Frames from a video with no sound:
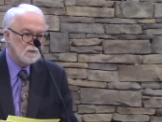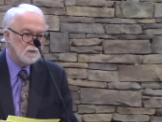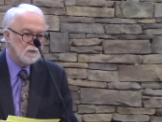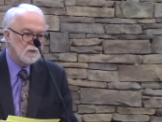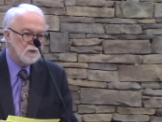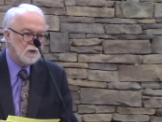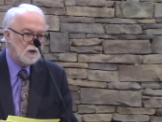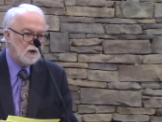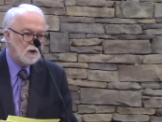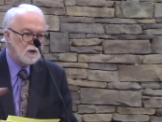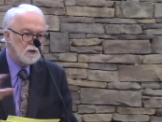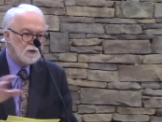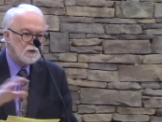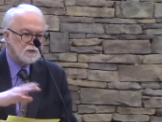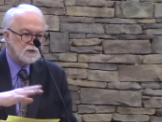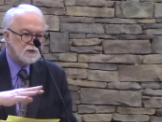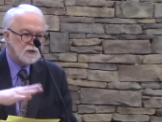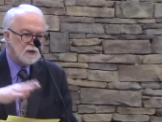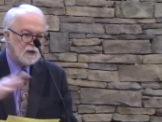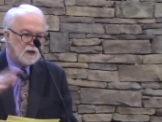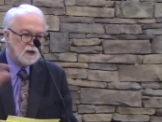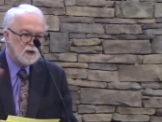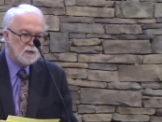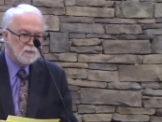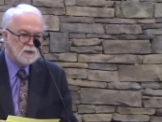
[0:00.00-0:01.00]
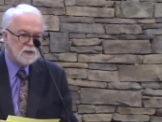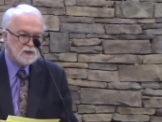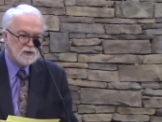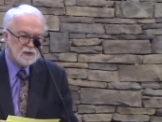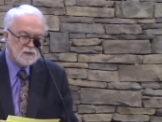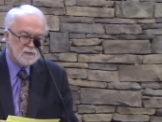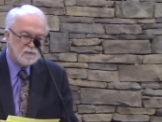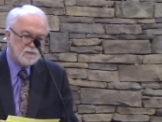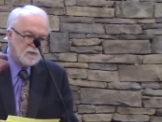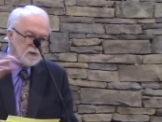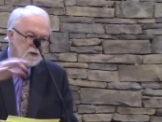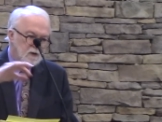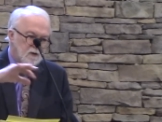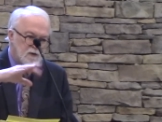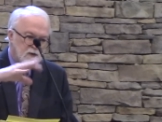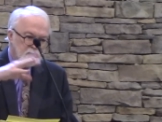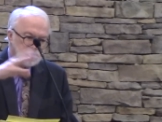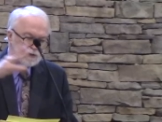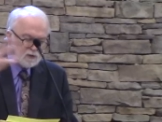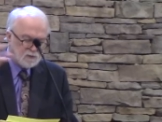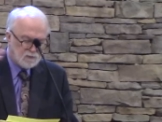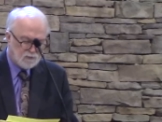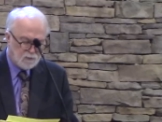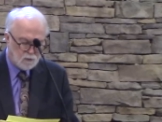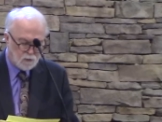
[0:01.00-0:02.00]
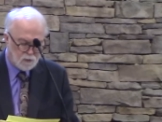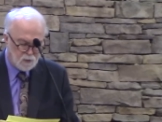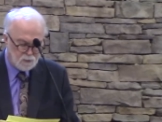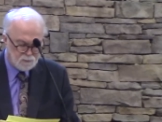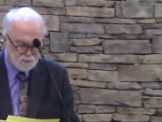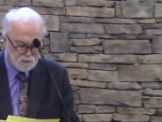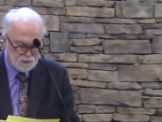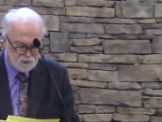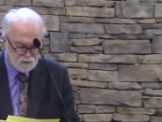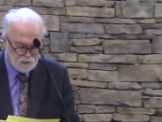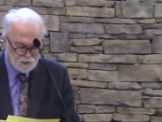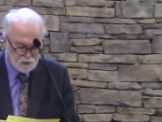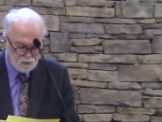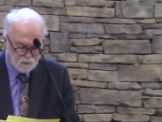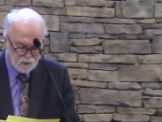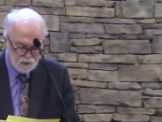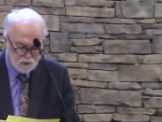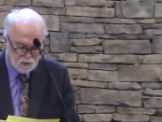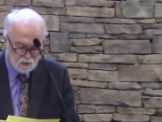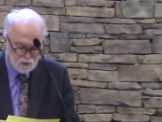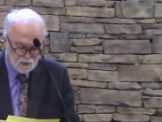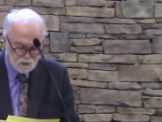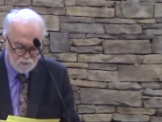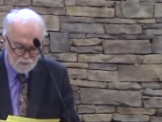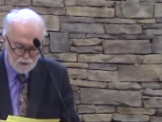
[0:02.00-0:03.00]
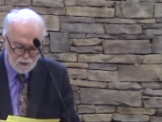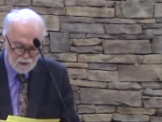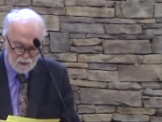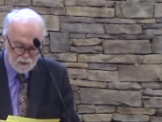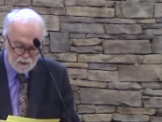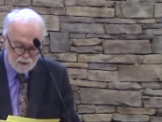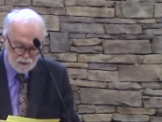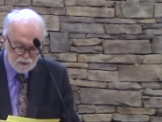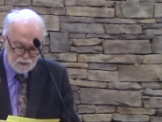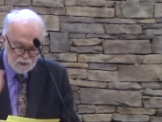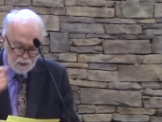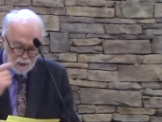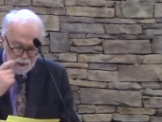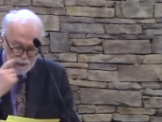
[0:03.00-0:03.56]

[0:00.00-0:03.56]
with all those elements in various forms that we talked about last